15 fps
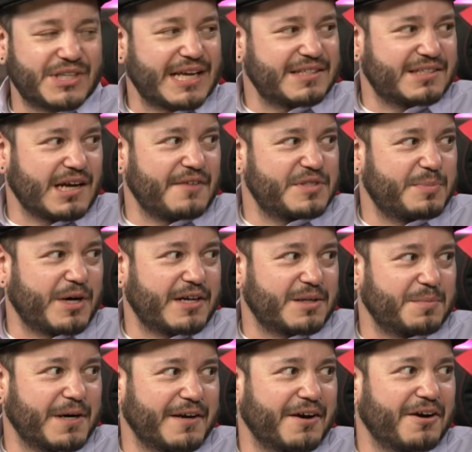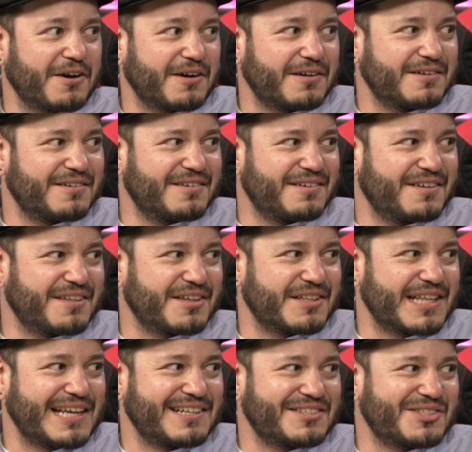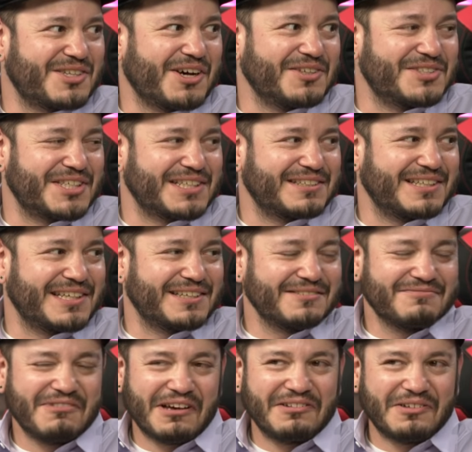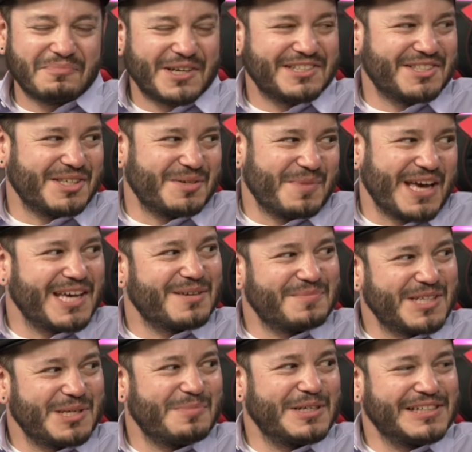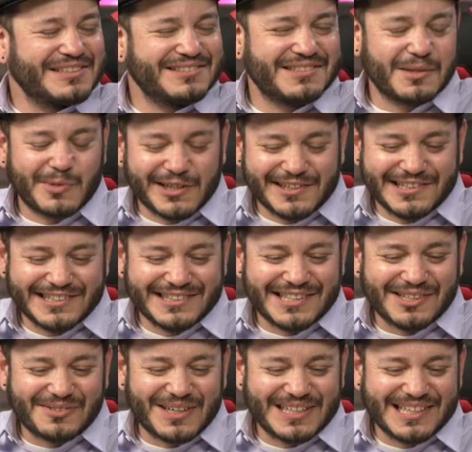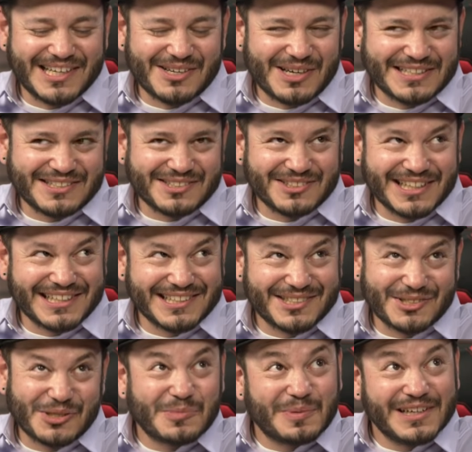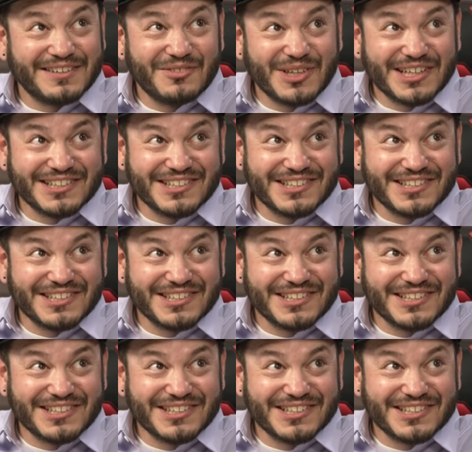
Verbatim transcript: that soft spot in my heart you know that nostalgic like I love my team AMD builds. I'm on an Intel right now. I still like it too, but we